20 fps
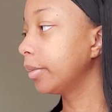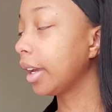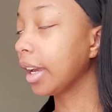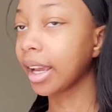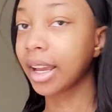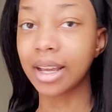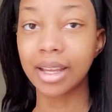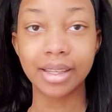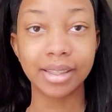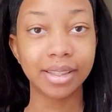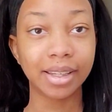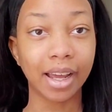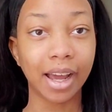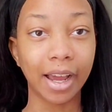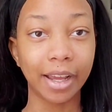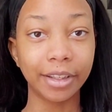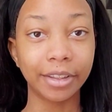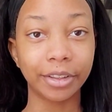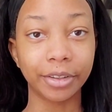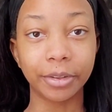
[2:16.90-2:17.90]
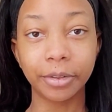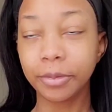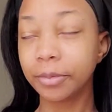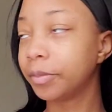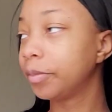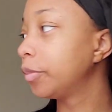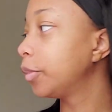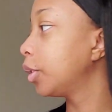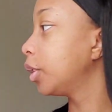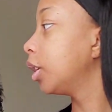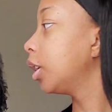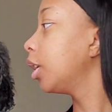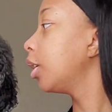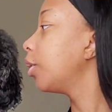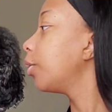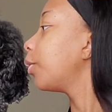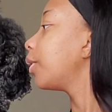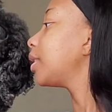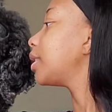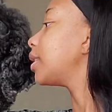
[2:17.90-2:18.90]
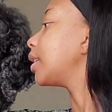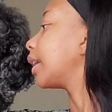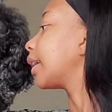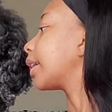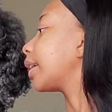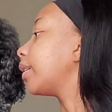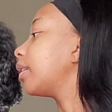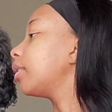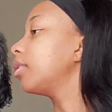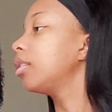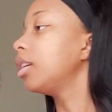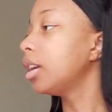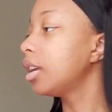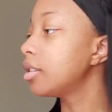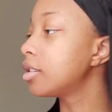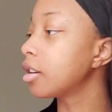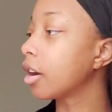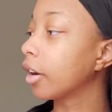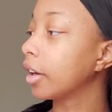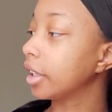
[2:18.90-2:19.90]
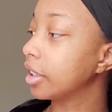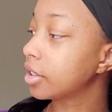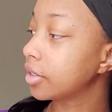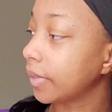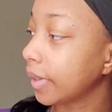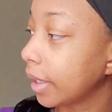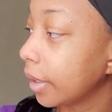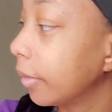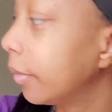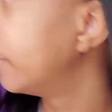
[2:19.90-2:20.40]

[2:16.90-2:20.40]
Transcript: because I do. 1 second. His harness fell.